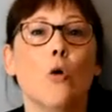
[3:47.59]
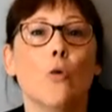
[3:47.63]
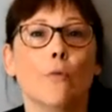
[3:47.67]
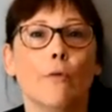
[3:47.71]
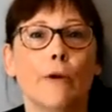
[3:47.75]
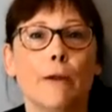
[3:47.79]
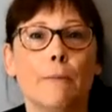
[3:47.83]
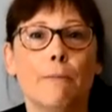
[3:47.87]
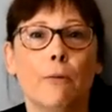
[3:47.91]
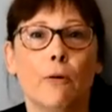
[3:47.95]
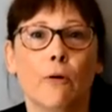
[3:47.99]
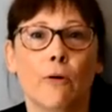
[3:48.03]

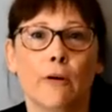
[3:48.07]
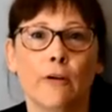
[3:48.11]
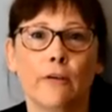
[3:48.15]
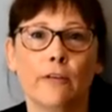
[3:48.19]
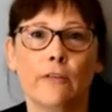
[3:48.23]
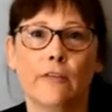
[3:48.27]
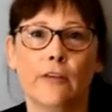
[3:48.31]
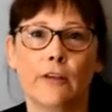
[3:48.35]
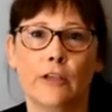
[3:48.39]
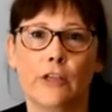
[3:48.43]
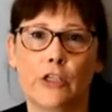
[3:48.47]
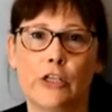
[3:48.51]

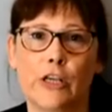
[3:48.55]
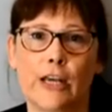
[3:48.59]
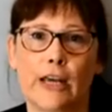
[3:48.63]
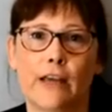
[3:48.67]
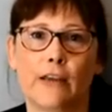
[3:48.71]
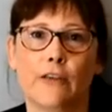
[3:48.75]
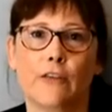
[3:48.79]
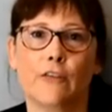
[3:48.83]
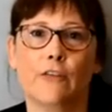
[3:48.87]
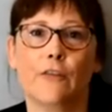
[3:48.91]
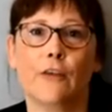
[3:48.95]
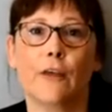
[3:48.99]
Reports
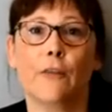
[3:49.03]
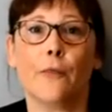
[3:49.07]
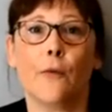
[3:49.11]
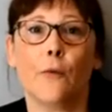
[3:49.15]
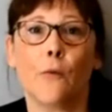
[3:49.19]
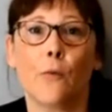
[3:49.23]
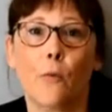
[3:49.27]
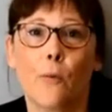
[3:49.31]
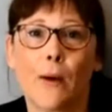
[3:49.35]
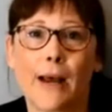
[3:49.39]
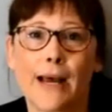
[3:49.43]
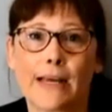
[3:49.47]
suggest that
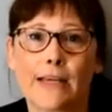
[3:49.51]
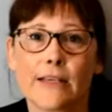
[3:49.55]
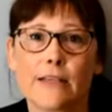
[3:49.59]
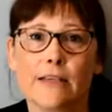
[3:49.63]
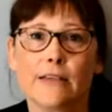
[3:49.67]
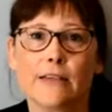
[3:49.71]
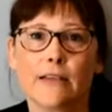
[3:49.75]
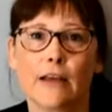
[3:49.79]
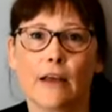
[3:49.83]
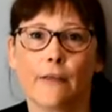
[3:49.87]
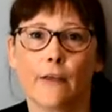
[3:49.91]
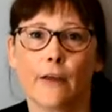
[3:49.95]
the
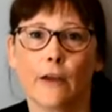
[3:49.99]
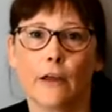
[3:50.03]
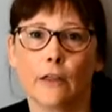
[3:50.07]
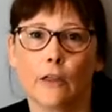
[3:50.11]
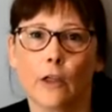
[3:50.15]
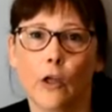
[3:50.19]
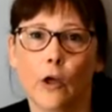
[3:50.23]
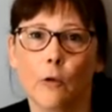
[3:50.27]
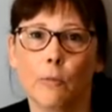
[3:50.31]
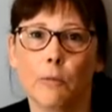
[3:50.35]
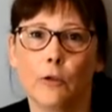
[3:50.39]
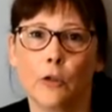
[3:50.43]
West and the
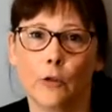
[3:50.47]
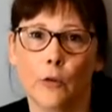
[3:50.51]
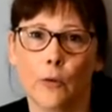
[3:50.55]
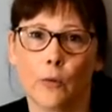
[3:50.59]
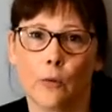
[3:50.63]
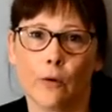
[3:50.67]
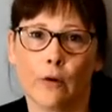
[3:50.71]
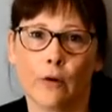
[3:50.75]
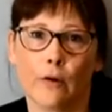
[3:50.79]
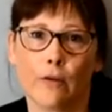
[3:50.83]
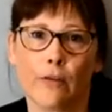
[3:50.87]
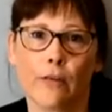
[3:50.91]
global
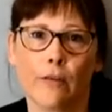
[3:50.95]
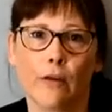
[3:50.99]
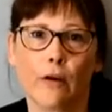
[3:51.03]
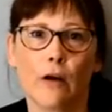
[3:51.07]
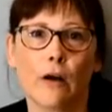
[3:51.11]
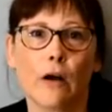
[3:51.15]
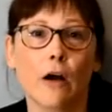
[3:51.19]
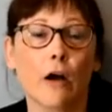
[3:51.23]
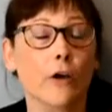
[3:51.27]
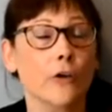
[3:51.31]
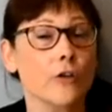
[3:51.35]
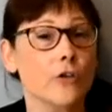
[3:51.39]
North
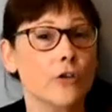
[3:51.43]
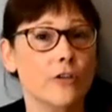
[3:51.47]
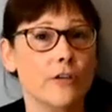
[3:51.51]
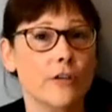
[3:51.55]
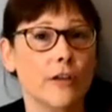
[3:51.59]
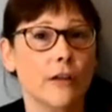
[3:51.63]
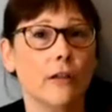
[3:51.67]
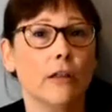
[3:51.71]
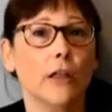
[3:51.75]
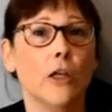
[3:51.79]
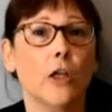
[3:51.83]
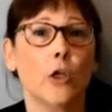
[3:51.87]
are
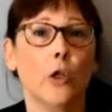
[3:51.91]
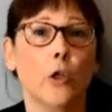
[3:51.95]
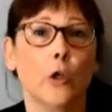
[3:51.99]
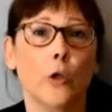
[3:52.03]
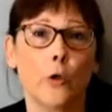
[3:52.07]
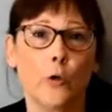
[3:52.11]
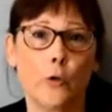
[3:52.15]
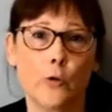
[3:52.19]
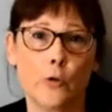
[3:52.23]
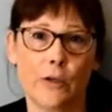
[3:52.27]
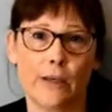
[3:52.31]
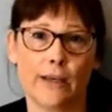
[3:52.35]
still
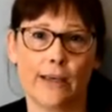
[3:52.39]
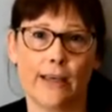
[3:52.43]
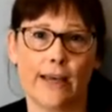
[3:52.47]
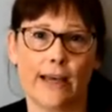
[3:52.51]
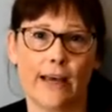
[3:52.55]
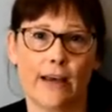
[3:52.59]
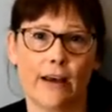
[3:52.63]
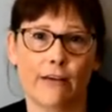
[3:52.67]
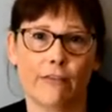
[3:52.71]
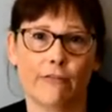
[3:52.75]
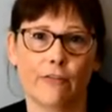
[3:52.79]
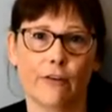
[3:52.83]
looting
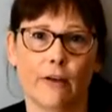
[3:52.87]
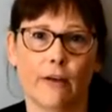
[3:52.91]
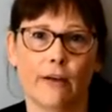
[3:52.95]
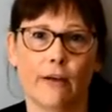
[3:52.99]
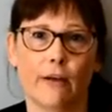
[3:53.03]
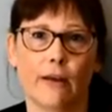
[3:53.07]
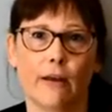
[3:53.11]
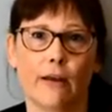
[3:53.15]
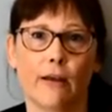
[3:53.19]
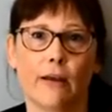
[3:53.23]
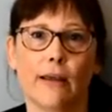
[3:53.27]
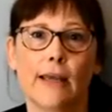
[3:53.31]

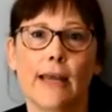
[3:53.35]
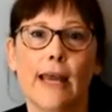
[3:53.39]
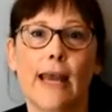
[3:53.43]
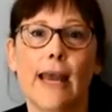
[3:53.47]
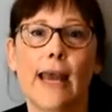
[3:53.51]
Africa